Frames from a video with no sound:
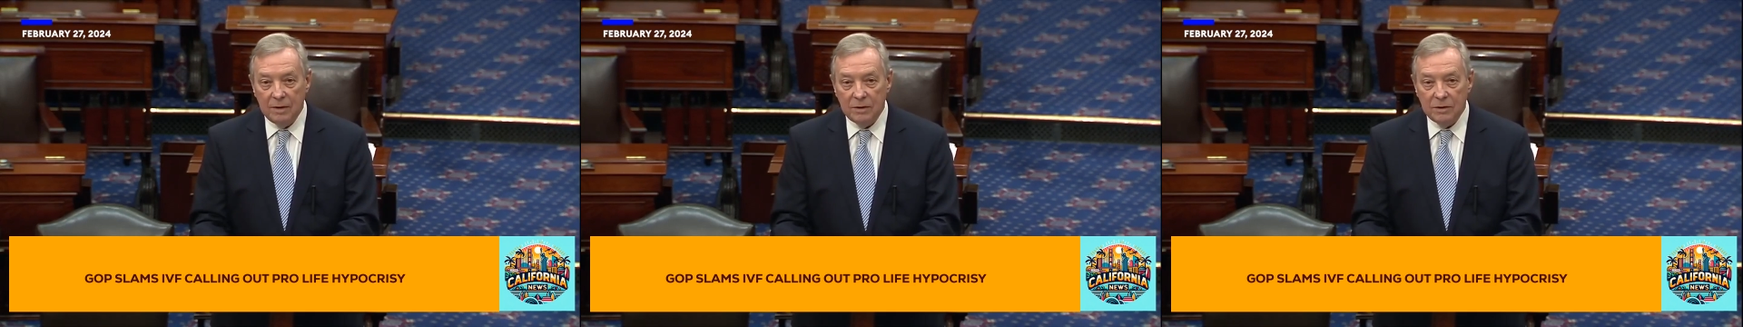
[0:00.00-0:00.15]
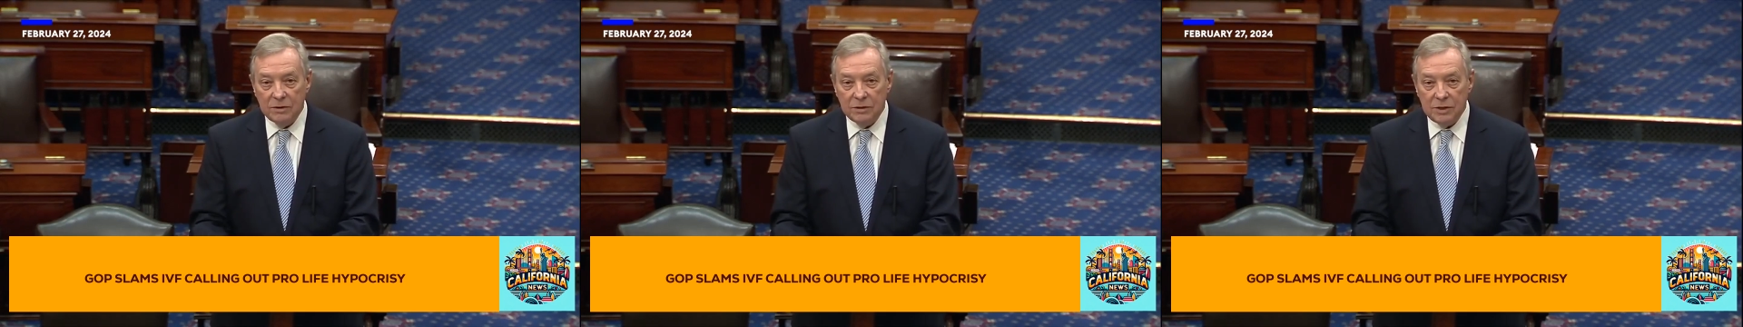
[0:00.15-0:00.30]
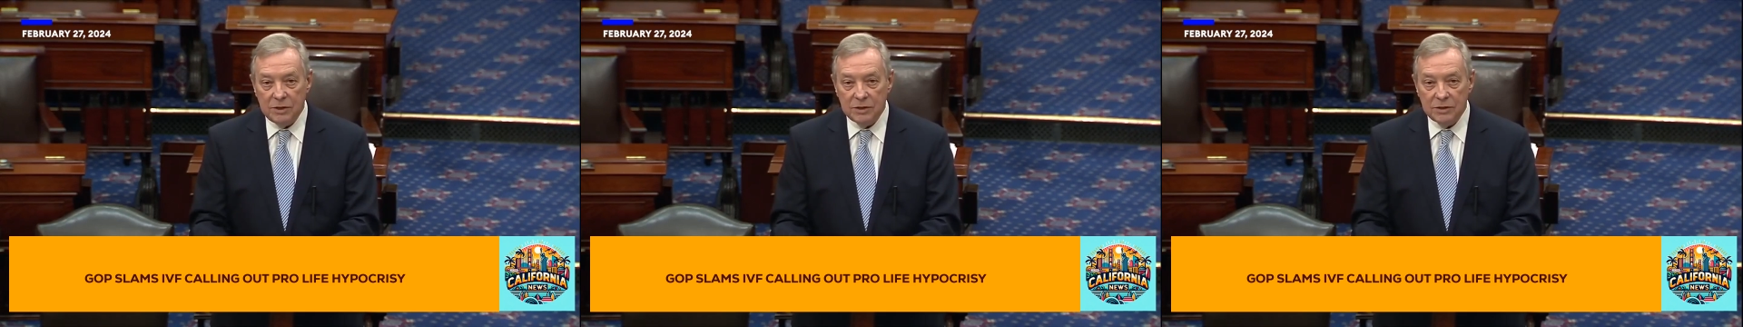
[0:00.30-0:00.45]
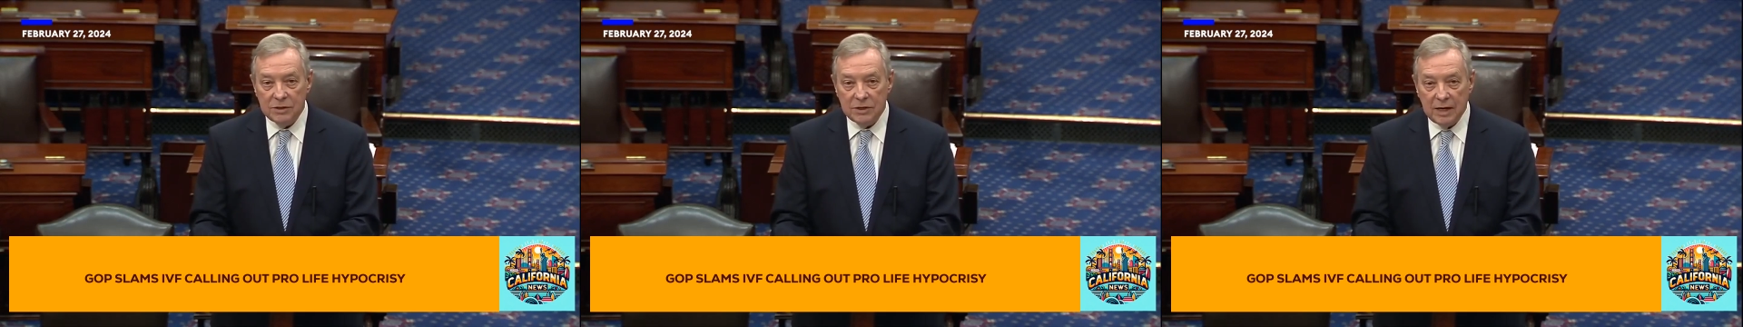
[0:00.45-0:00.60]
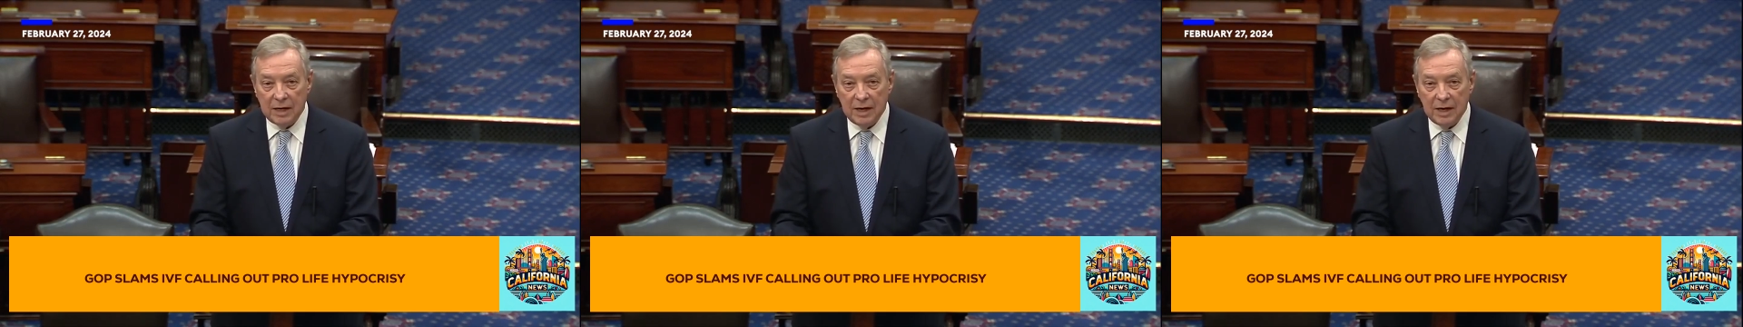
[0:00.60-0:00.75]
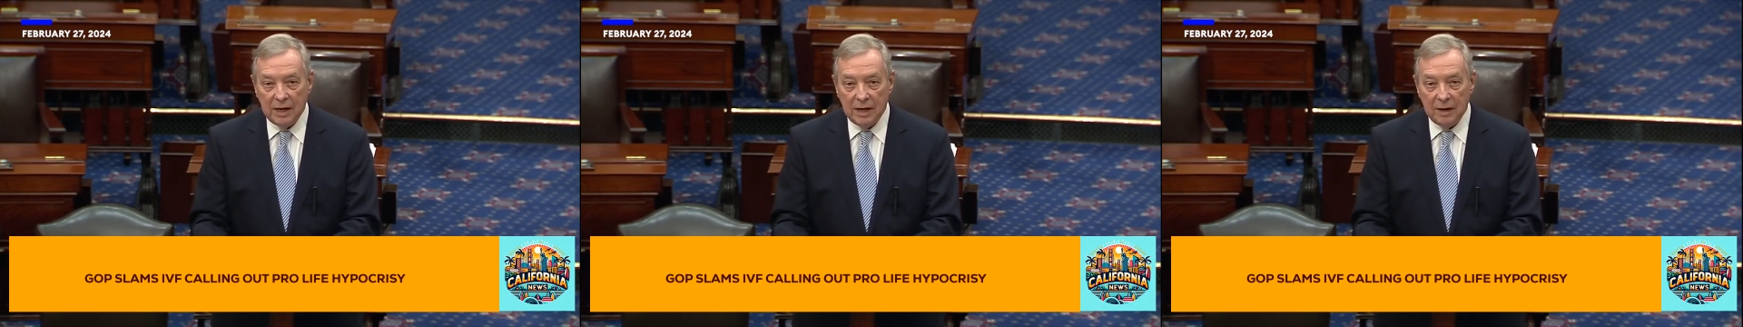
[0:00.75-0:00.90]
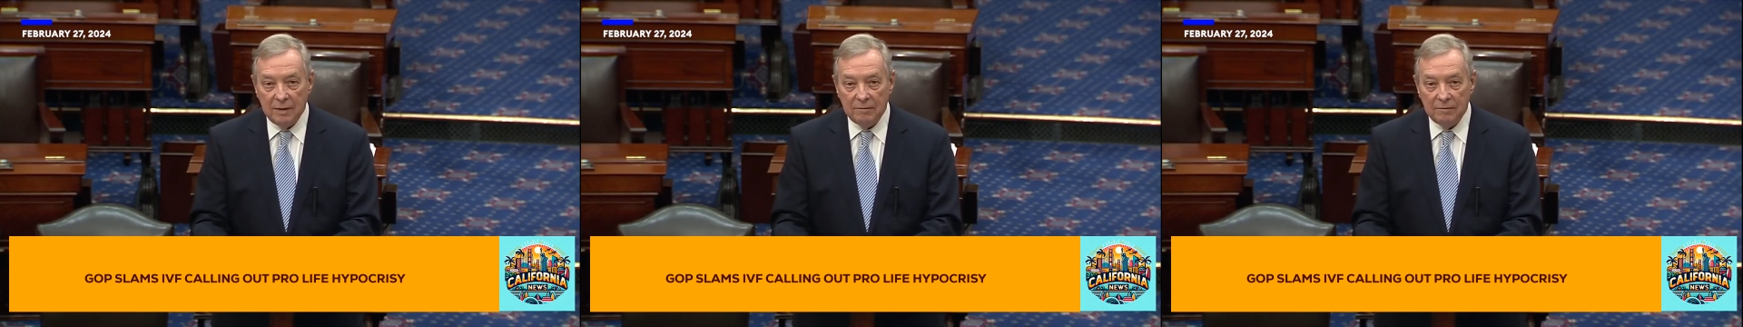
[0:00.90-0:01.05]
She is
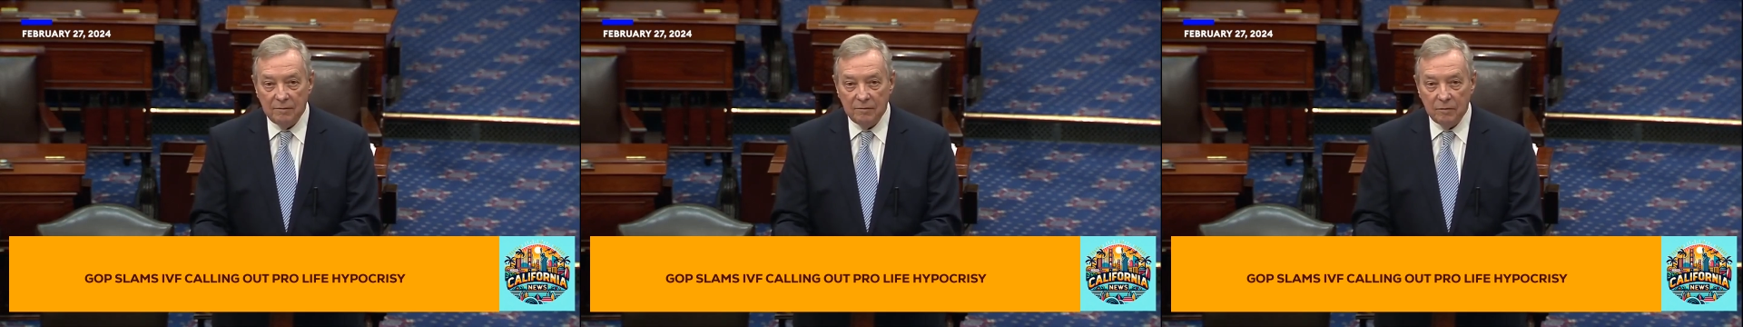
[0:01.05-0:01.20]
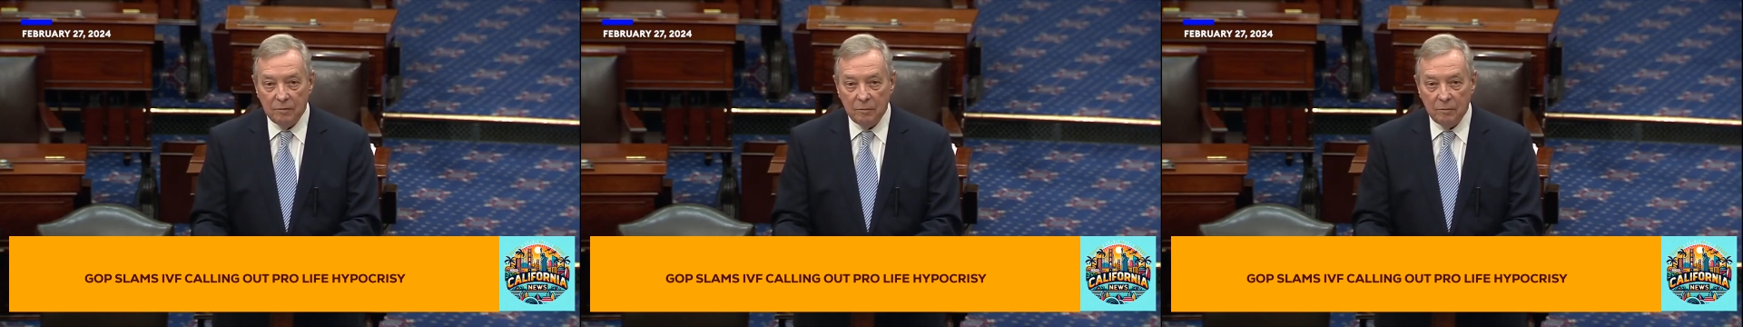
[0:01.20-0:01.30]
standing up for